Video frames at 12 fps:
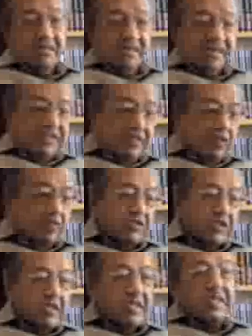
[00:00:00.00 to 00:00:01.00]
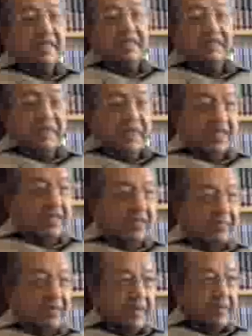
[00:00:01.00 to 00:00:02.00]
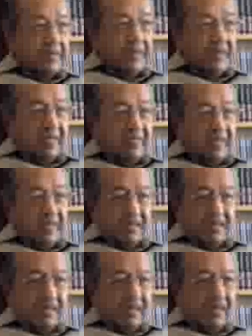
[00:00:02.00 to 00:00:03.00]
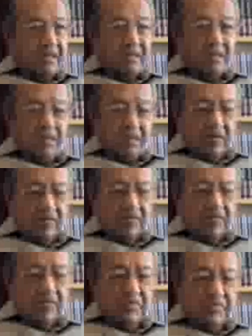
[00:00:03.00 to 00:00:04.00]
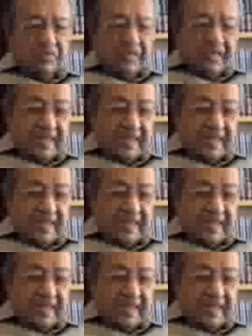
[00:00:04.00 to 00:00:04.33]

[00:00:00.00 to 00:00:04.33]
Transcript: Ideologically, we are independent, and although we